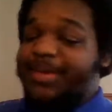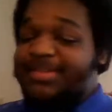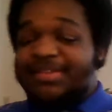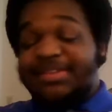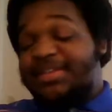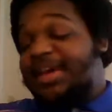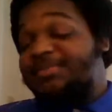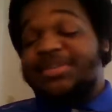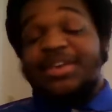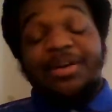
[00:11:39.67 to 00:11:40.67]
May see a
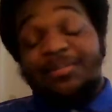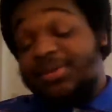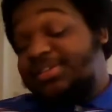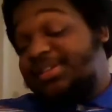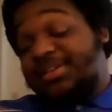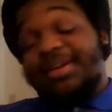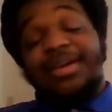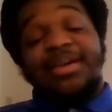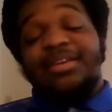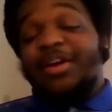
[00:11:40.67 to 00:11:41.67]
time skip, which,
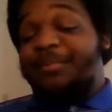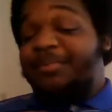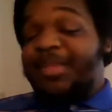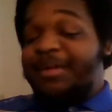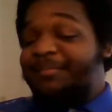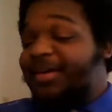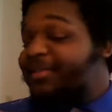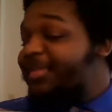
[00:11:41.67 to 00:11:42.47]
you know, not